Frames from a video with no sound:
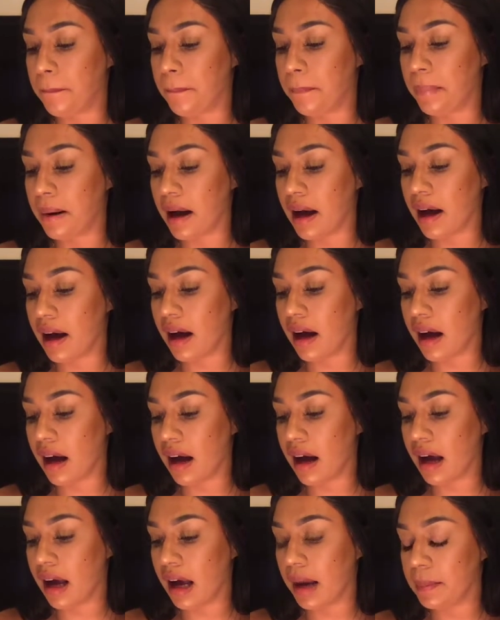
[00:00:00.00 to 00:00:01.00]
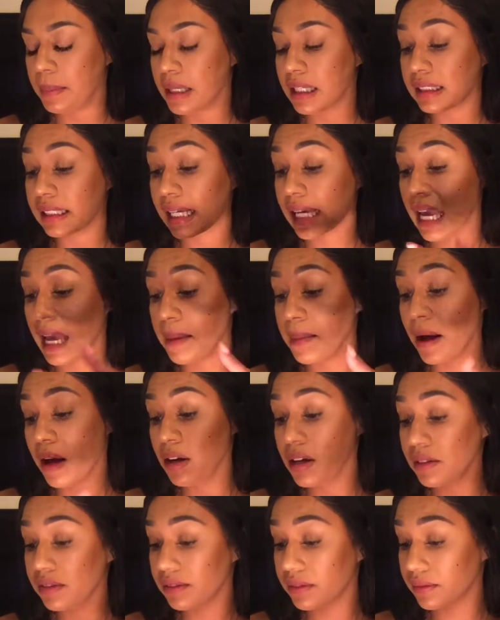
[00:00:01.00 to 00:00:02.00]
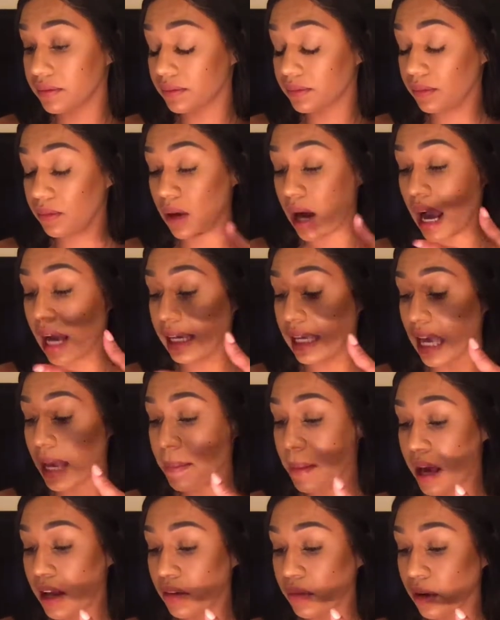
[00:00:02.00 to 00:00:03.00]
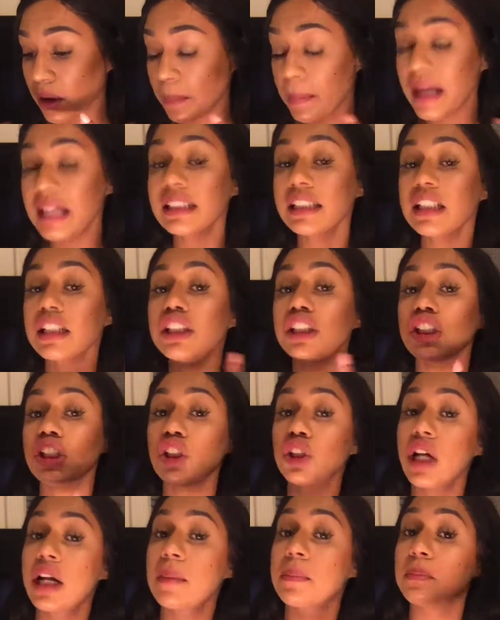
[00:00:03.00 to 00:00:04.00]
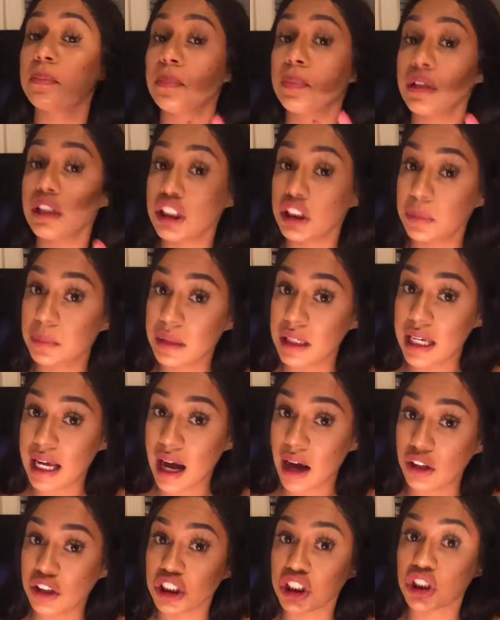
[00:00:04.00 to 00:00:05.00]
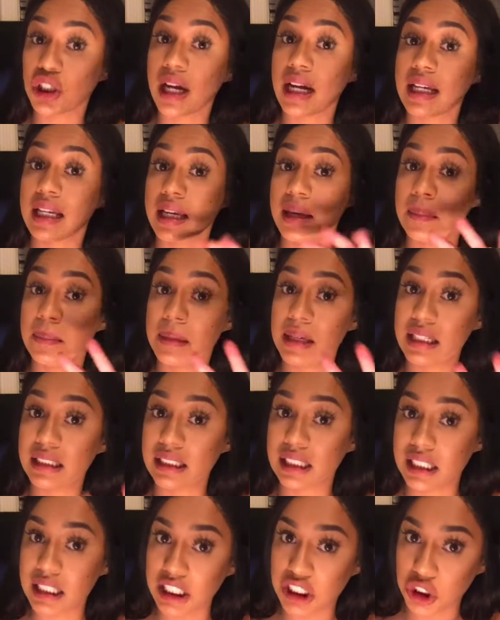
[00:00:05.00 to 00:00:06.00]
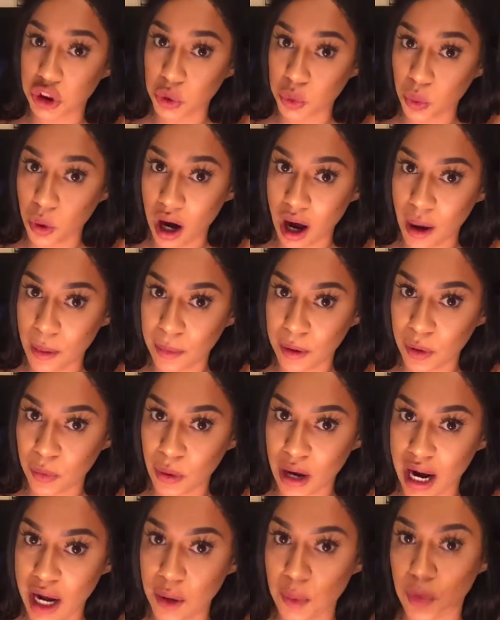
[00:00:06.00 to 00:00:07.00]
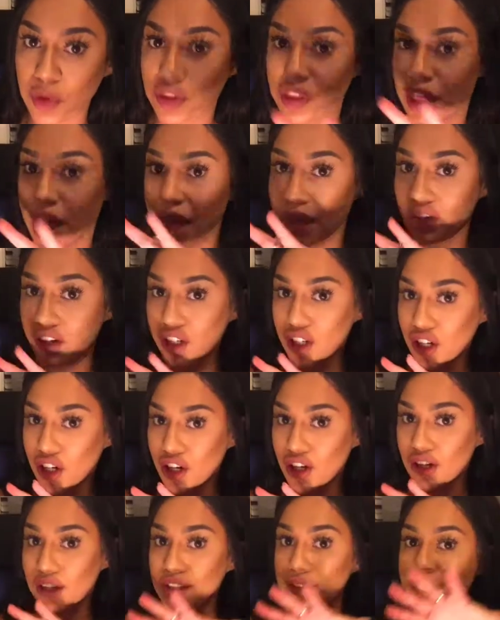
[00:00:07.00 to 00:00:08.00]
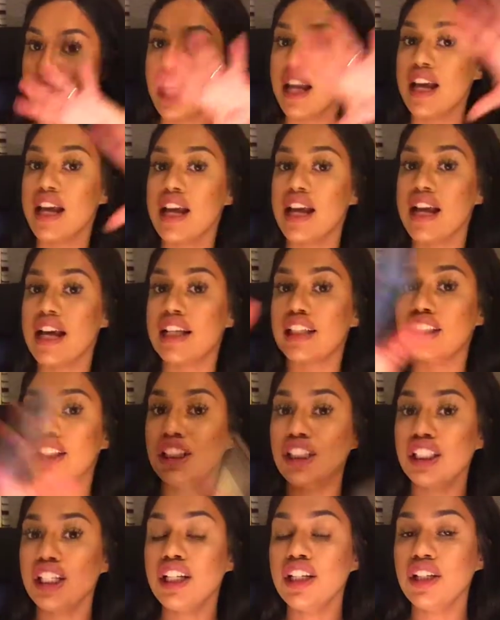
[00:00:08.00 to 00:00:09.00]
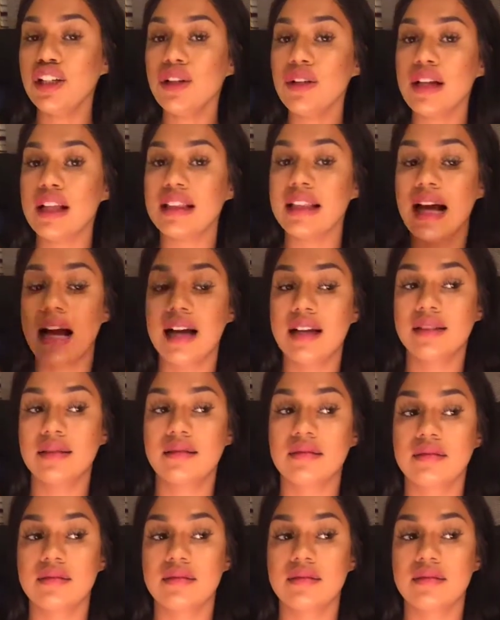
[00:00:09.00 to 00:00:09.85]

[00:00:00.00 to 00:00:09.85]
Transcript: But because I came out of work, basically she tried to push me out. She tried to get me into this drama, right, with the other girls. And she knew that